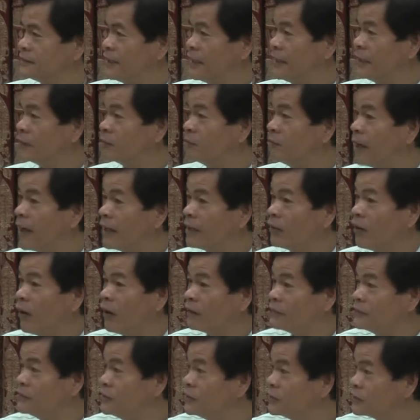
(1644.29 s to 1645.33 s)
and my
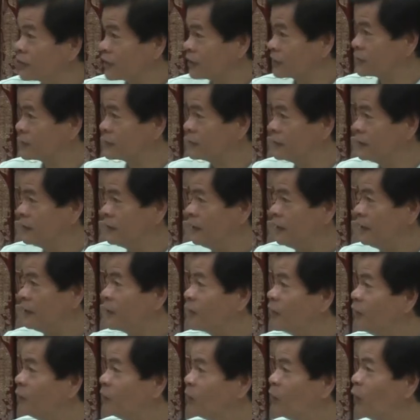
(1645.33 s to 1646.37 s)
Lord Jesus,
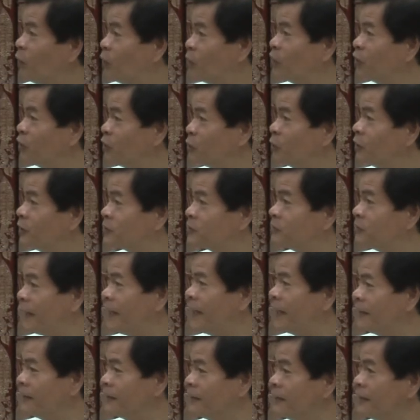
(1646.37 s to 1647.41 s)
the more you will
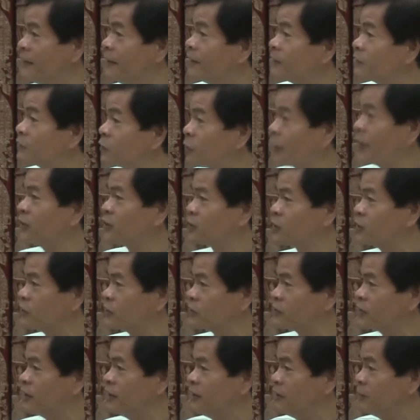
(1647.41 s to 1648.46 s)
find
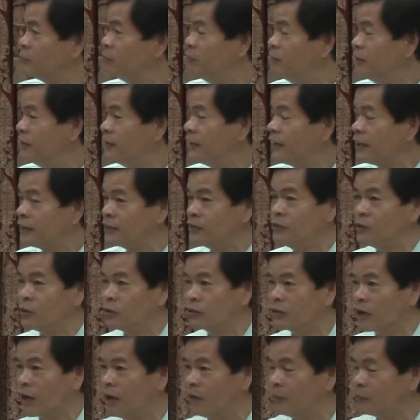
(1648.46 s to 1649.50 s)
treasures beyond your
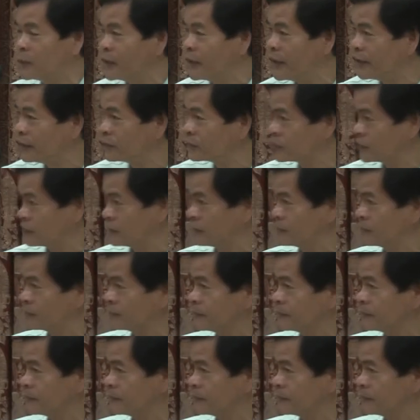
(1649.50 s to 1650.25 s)
comprehension.